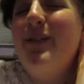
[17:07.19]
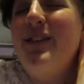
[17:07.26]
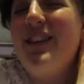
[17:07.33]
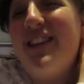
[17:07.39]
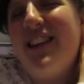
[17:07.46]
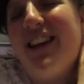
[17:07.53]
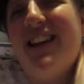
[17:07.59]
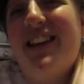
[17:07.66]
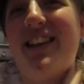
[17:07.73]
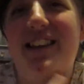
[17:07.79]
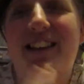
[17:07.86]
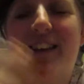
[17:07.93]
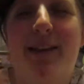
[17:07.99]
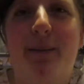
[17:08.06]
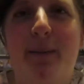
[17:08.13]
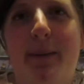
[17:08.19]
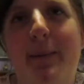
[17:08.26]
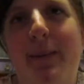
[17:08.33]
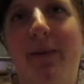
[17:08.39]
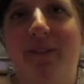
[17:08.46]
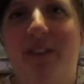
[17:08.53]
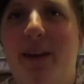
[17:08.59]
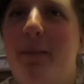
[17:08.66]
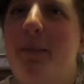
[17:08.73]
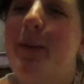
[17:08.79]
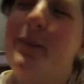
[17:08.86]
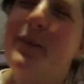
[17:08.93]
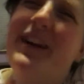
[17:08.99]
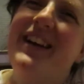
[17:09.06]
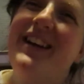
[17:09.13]
just because this is supposed to be a funny
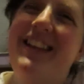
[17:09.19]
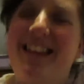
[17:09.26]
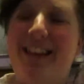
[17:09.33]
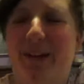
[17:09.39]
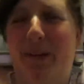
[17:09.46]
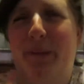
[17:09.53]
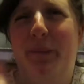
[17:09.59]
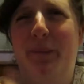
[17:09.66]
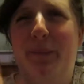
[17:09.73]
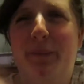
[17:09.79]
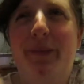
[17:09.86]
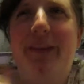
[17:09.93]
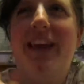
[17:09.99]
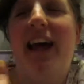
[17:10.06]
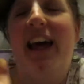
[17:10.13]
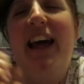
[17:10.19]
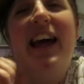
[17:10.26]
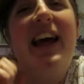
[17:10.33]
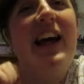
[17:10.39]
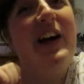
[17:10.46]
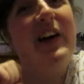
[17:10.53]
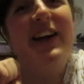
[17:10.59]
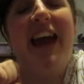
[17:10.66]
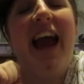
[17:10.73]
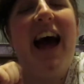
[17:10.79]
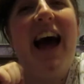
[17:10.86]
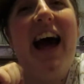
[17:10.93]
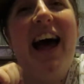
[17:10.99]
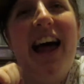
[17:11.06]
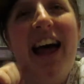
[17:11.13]
bloopers. oh
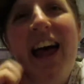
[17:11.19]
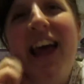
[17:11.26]
yeah?